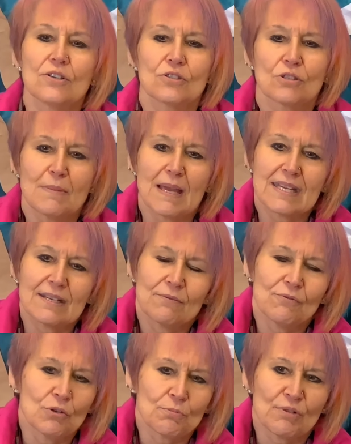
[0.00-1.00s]
to make
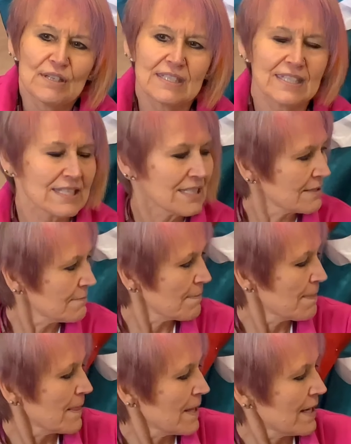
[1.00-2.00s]
footprints is,
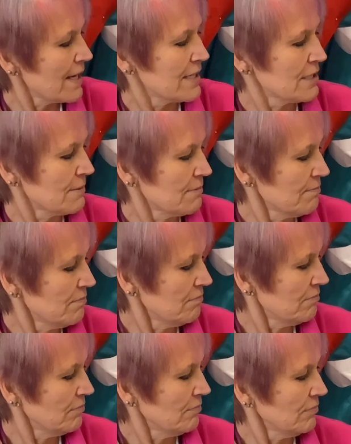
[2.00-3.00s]
is
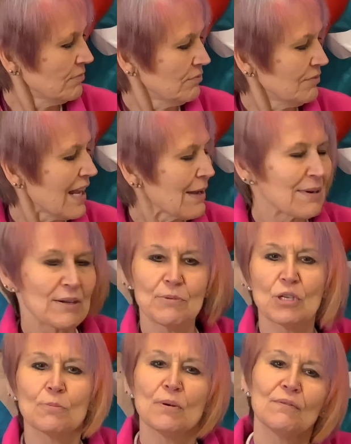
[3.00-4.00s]
flour.
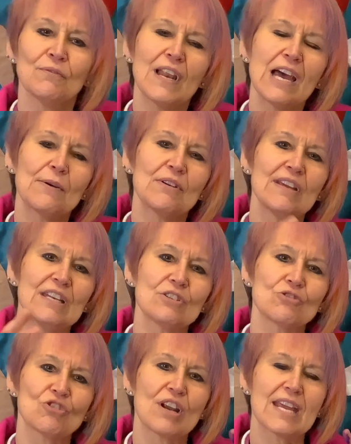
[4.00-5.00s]
You can put flour in a
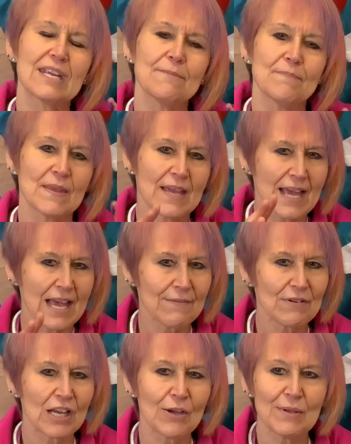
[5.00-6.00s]
tray. Have
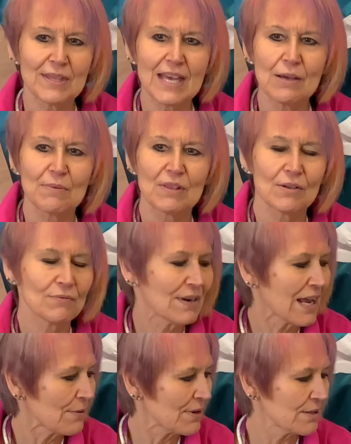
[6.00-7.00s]
a go at that with your
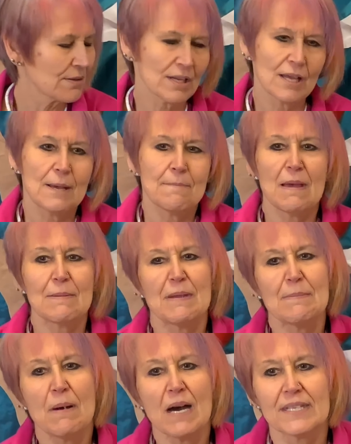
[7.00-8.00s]
flour. Maybe
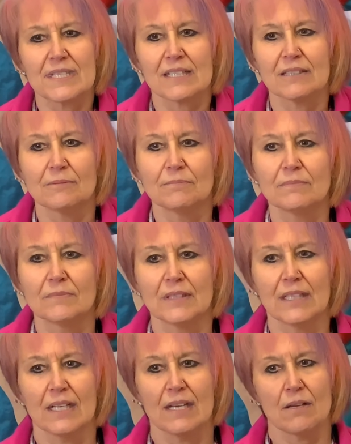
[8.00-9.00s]
mud,
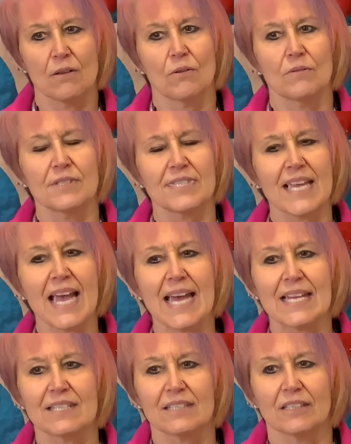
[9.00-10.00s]

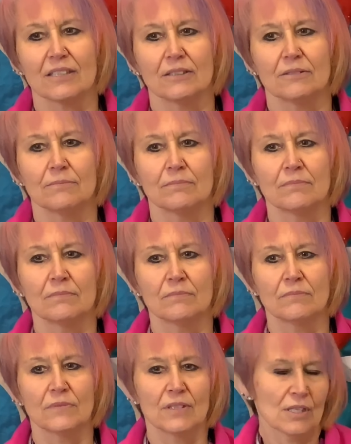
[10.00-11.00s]
sand,
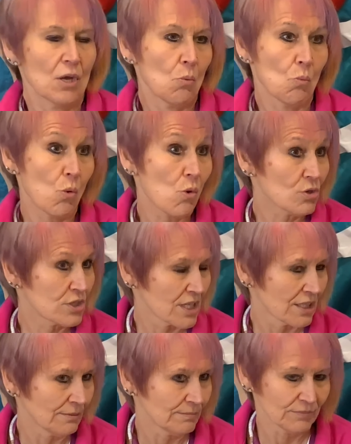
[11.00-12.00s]

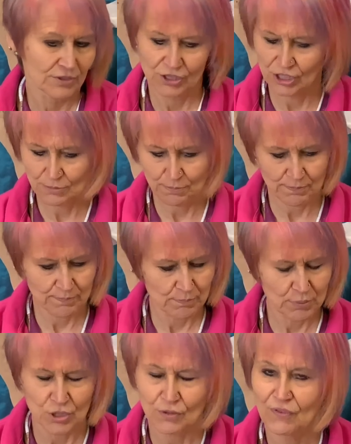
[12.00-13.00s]
water. Just
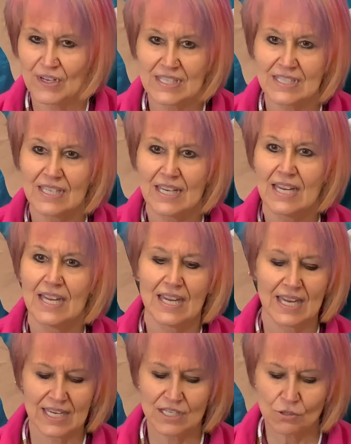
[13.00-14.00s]
put your feet
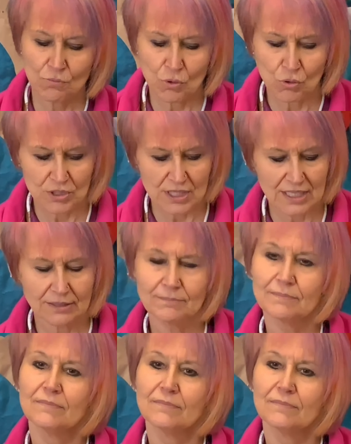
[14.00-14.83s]
into water